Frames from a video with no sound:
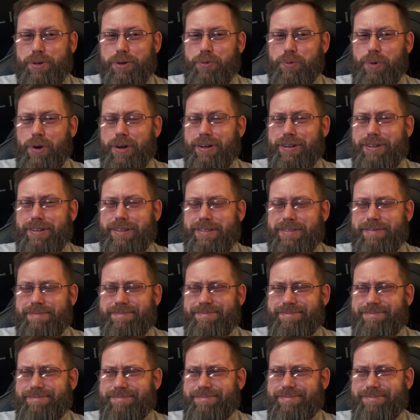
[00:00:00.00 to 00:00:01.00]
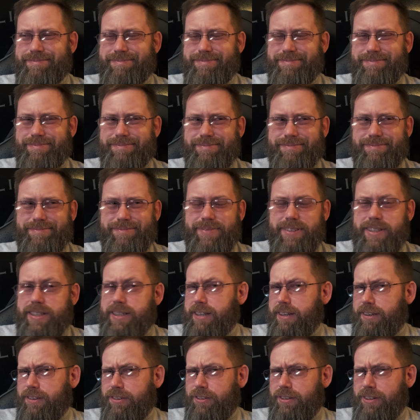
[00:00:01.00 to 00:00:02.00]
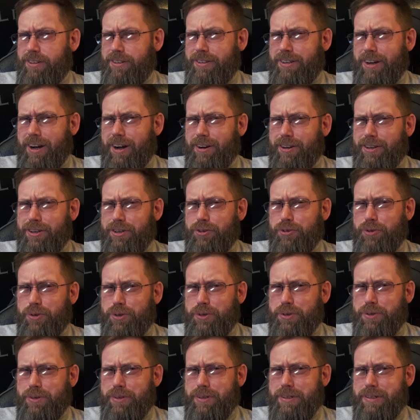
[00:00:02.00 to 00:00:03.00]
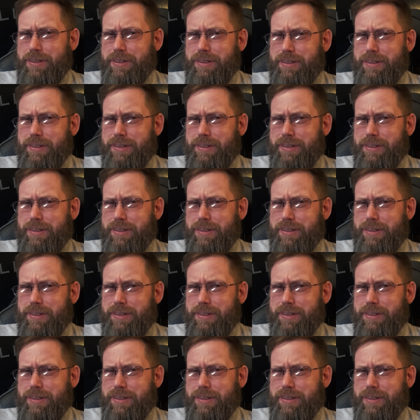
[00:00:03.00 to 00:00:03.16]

But, well, is it entirely true?